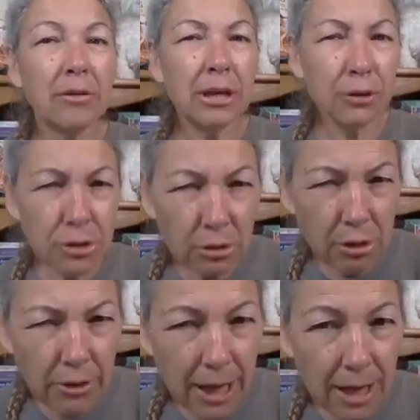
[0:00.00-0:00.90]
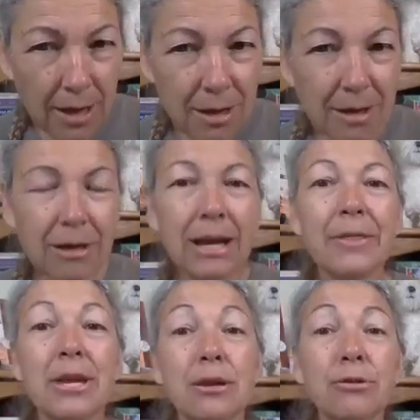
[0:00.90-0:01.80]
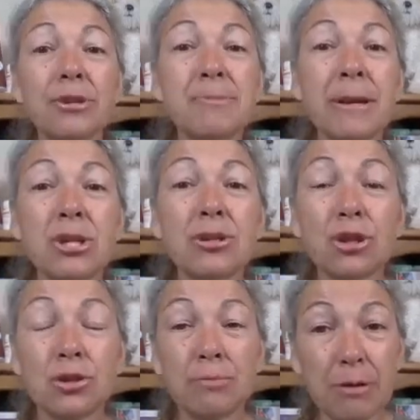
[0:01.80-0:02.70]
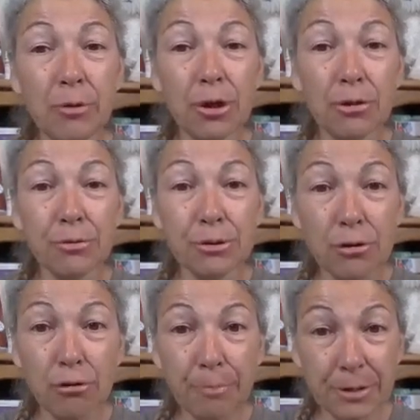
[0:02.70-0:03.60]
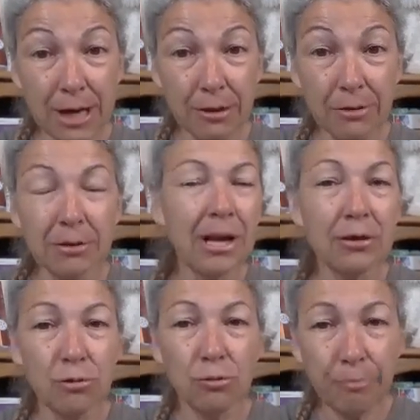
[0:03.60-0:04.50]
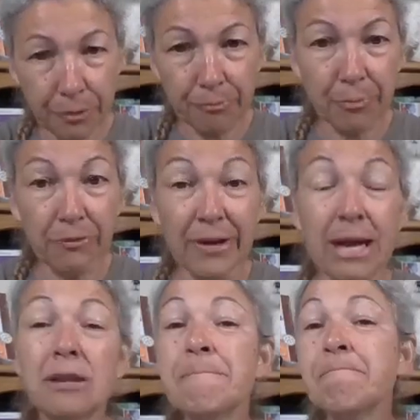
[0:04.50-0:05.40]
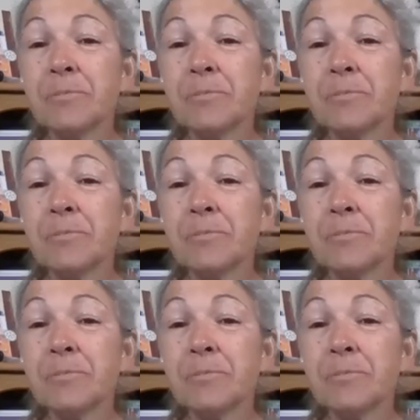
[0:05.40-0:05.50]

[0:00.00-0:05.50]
The ears look okay? And the ear inspection should be with an otoscope down, not you, the vet,